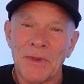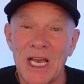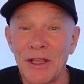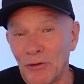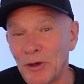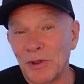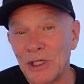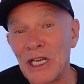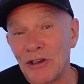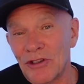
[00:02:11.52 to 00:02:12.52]
I thought it would
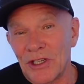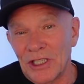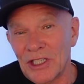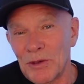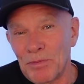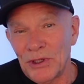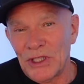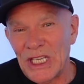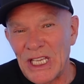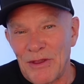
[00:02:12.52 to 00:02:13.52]
be interesting just to put
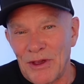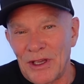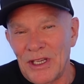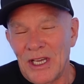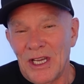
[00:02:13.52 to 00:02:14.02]
together,